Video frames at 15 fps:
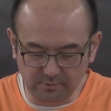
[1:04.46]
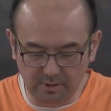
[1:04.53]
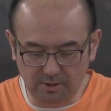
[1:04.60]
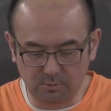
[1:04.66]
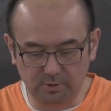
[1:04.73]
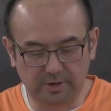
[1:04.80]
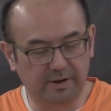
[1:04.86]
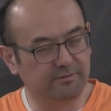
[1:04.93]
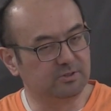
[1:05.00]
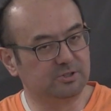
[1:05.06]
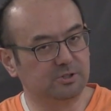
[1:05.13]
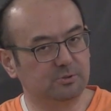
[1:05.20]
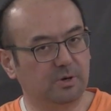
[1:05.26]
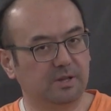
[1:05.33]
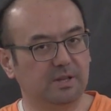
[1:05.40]
Well, we're going to have a
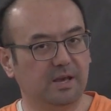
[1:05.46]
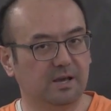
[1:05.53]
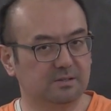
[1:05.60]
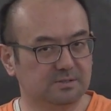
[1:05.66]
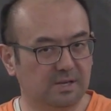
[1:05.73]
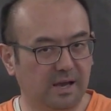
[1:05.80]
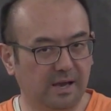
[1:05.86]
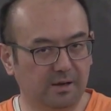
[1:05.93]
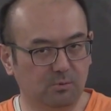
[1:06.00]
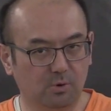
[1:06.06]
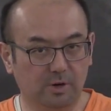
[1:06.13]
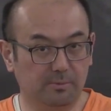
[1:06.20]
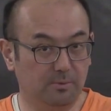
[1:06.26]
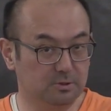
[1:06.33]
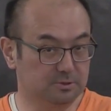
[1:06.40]
2 on the outside. We're
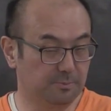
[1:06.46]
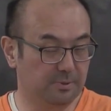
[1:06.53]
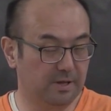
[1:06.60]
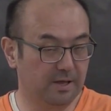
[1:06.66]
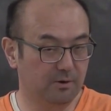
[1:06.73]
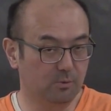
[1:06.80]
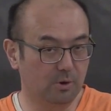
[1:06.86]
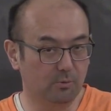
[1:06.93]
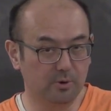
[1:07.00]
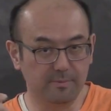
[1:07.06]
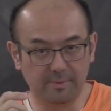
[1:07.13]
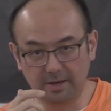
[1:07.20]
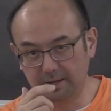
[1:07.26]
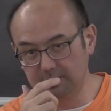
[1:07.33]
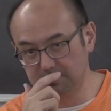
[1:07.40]
going to multiply what
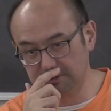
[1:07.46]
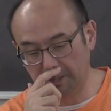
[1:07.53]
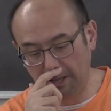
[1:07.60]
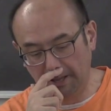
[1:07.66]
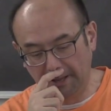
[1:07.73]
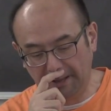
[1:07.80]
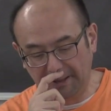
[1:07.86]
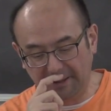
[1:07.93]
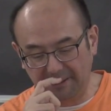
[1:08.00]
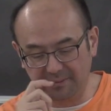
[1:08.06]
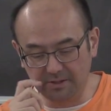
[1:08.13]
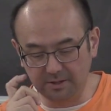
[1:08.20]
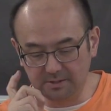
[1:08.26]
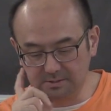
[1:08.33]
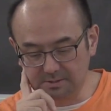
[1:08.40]
remains
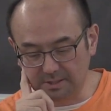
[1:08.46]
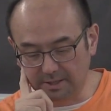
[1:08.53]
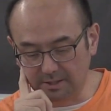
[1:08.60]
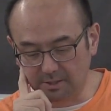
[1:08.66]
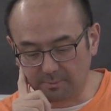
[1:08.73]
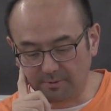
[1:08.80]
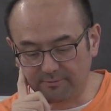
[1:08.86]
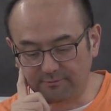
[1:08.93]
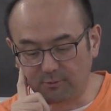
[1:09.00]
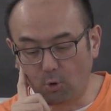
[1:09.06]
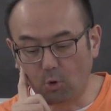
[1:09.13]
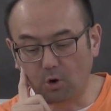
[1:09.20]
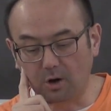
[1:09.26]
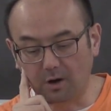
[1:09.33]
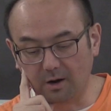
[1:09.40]
on the inside. Number
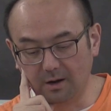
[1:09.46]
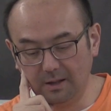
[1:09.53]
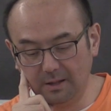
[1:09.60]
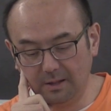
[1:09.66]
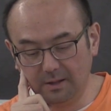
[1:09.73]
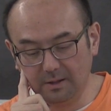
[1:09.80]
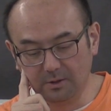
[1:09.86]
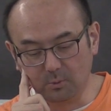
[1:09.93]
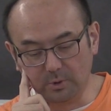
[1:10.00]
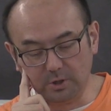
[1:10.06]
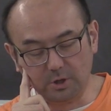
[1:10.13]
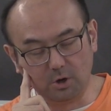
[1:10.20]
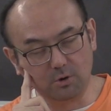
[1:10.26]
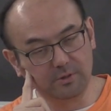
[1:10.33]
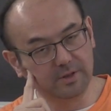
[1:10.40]
4, we
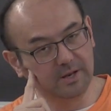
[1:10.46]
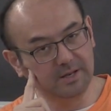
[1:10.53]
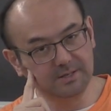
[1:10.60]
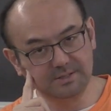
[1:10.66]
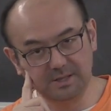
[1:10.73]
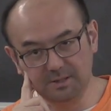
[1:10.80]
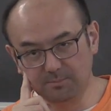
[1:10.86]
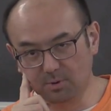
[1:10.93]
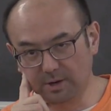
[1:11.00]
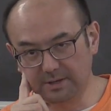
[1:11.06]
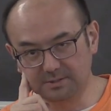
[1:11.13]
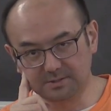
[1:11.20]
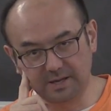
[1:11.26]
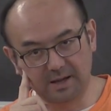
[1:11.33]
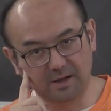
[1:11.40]
know that 18
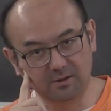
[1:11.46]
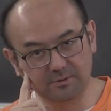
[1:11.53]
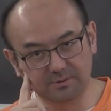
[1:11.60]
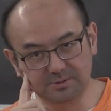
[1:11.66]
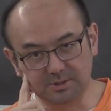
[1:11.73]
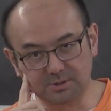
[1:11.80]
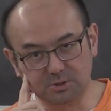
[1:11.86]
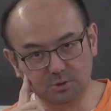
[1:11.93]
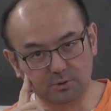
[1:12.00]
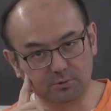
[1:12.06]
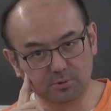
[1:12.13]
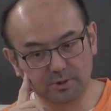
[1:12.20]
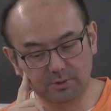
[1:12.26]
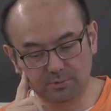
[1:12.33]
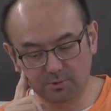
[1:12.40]
breaks down. It's a 2,
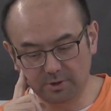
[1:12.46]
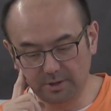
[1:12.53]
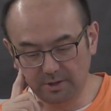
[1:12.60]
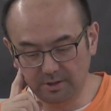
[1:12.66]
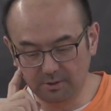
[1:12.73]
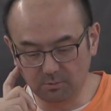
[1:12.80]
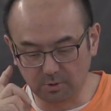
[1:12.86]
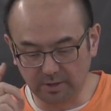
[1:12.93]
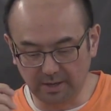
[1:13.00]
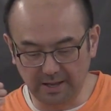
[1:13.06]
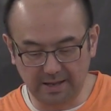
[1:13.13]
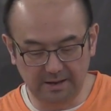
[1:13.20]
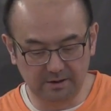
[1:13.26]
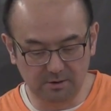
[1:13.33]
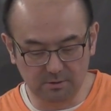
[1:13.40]
3, 3. We're going to
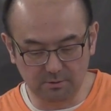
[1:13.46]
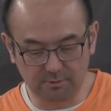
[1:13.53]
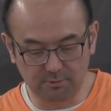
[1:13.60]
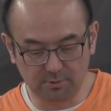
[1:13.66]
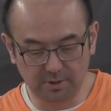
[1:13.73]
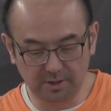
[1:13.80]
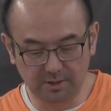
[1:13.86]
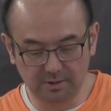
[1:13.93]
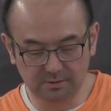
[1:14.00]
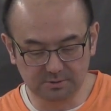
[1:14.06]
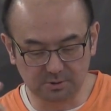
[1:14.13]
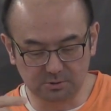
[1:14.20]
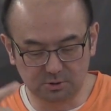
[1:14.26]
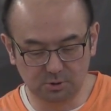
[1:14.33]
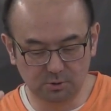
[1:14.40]
add another 3.
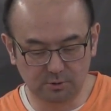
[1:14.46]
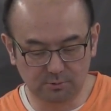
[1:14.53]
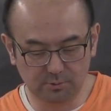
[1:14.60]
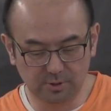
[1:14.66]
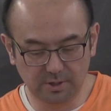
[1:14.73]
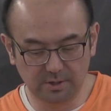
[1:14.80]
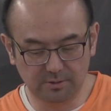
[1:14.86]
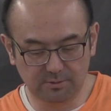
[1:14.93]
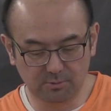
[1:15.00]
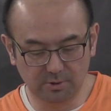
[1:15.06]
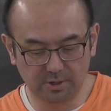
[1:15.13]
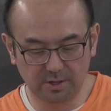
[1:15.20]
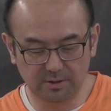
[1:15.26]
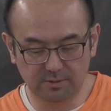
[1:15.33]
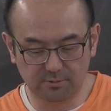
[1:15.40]
So 2, 3,
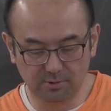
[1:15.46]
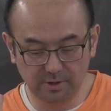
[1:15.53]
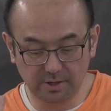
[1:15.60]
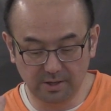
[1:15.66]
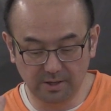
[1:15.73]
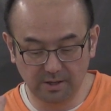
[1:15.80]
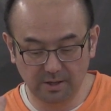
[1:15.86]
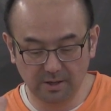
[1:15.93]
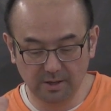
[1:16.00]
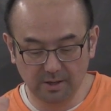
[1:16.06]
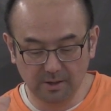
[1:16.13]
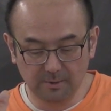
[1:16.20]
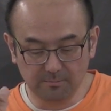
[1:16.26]
3, 3.